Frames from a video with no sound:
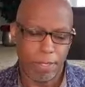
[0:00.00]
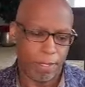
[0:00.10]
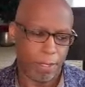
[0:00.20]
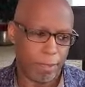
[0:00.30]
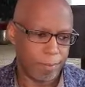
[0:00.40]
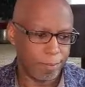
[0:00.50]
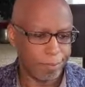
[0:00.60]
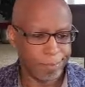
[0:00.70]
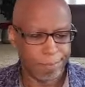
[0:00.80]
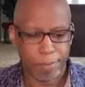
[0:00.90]
um,
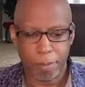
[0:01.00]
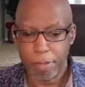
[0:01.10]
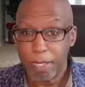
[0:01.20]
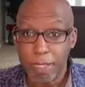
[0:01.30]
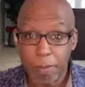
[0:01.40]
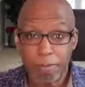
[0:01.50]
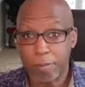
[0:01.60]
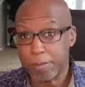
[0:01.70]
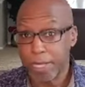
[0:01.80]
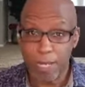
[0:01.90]
pick up
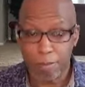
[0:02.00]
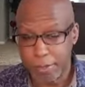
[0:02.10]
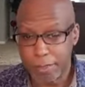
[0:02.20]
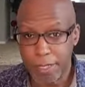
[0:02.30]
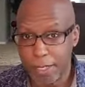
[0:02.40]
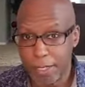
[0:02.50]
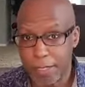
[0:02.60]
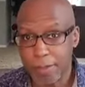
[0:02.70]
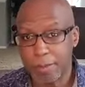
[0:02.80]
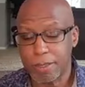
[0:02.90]
from time to
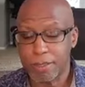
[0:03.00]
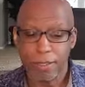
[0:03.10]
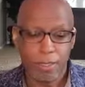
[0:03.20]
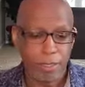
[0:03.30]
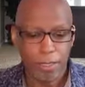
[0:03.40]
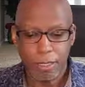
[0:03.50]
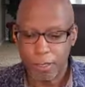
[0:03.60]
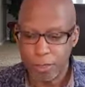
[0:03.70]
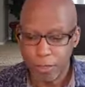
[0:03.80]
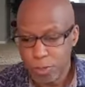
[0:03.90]
time right. and, mm-hmm.
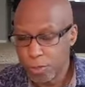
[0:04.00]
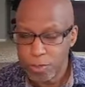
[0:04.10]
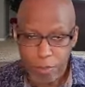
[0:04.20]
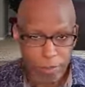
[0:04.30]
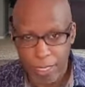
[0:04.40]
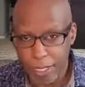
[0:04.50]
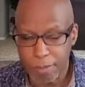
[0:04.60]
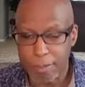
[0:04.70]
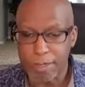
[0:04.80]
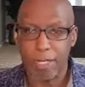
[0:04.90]
and use from
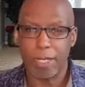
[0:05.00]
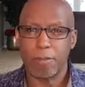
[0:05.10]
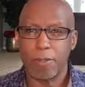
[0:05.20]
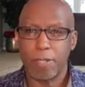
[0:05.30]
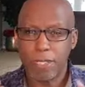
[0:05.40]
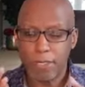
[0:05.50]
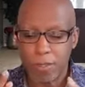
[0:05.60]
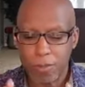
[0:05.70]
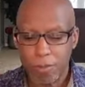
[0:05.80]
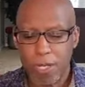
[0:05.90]
time to time. No, it's
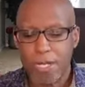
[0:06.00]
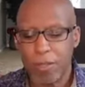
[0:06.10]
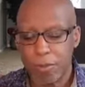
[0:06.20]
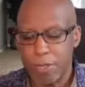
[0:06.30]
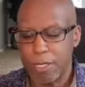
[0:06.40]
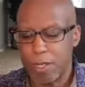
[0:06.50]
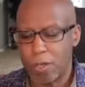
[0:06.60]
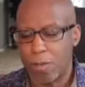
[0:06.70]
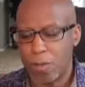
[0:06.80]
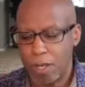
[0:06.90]
the way we
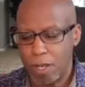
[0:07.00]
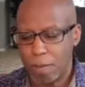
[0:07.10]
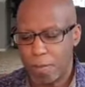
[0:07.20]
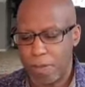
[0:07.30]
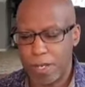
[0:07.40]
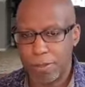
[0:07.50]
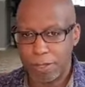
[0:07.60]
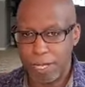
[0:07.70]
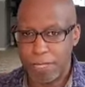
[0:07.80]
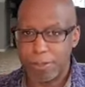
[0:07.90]
go
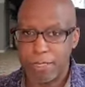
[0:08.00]
about our